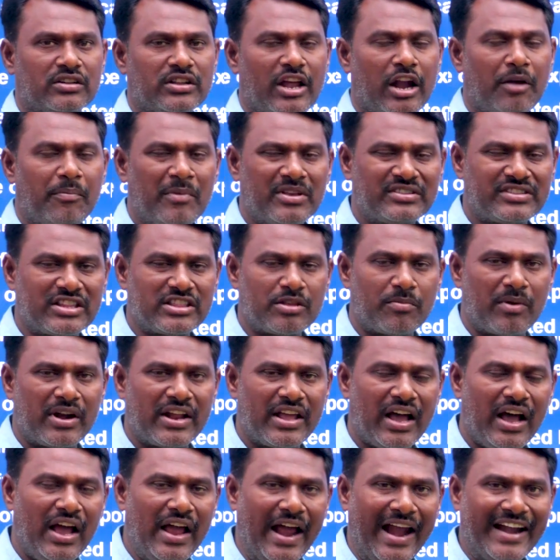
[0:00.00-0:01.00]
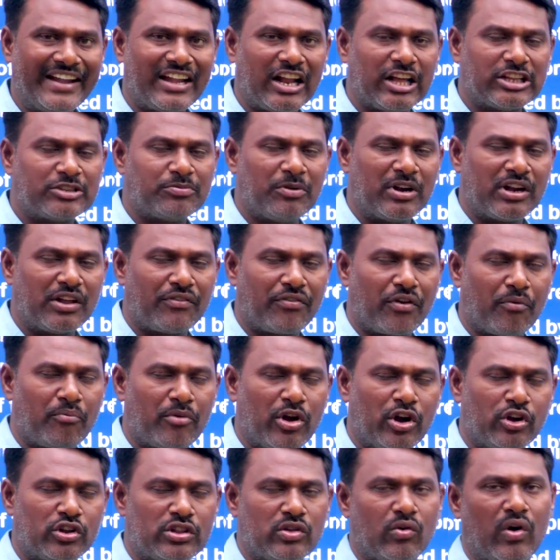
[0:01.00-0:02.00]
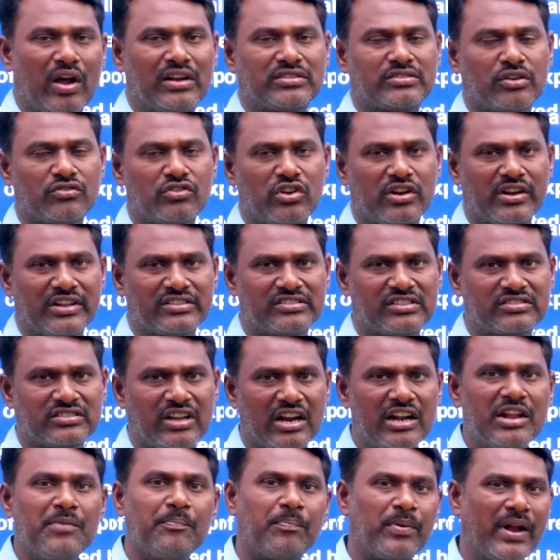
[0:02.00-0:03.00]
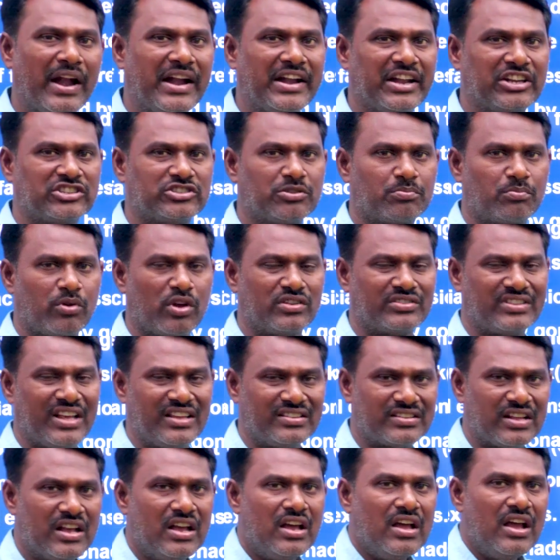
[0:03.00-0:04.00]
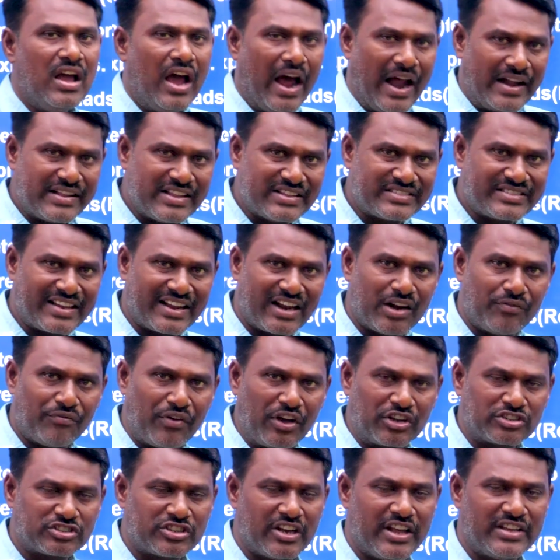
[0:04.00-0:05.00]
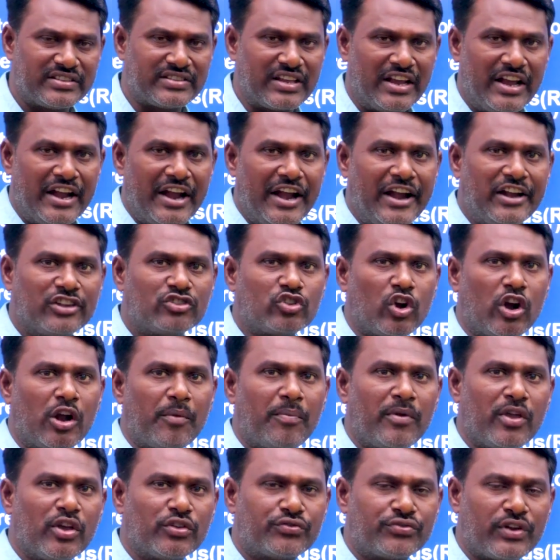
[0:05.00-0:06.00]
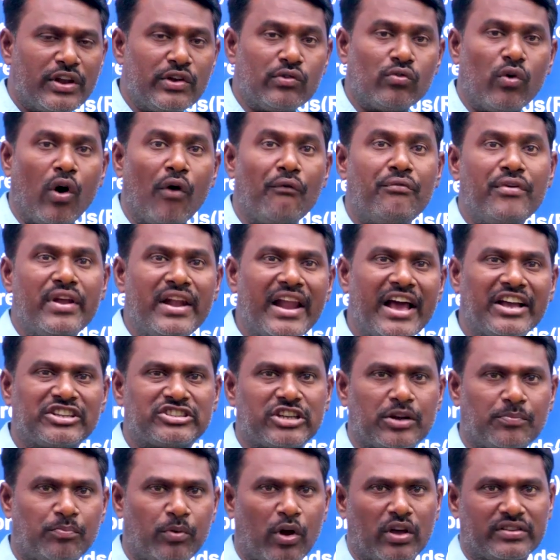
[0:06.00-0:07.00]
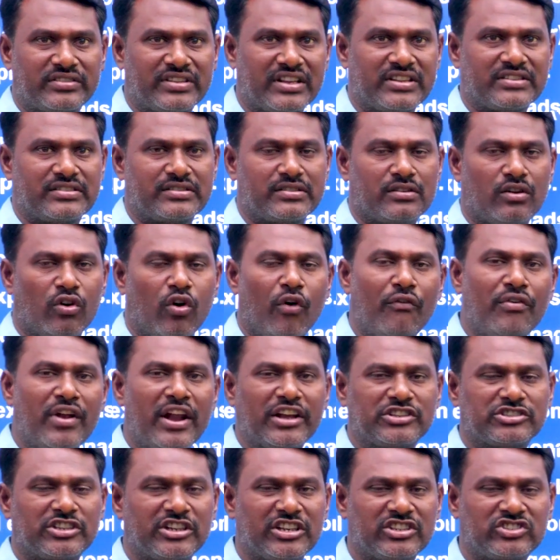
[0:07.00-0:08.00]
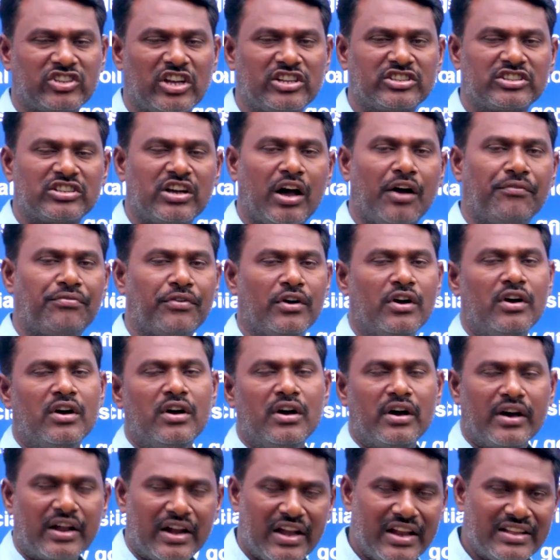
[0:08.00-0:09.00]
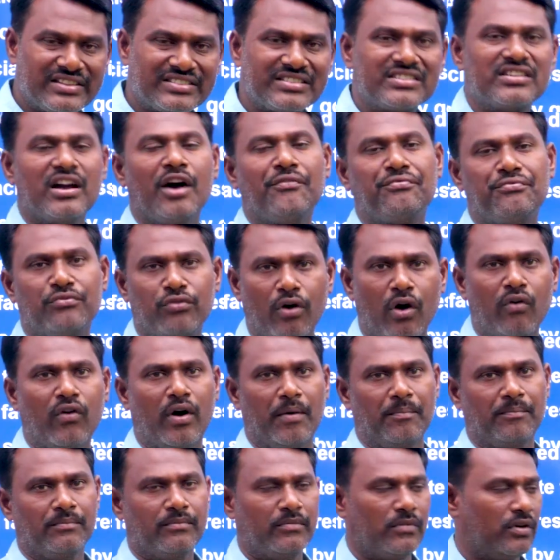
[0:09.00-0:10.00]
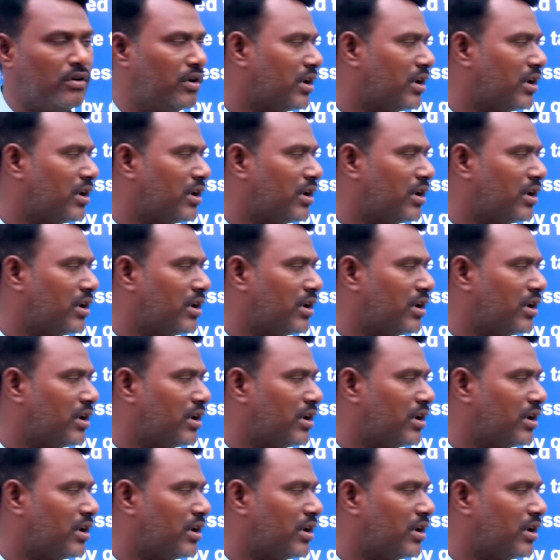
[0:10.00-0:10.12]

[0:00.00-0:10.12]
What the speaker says: That means attachment of embryo to the walls of the uterus is called implantation process. And the second function is it is going to be useful in ovulation process. Ovulation, discharging of, releasing of ovum.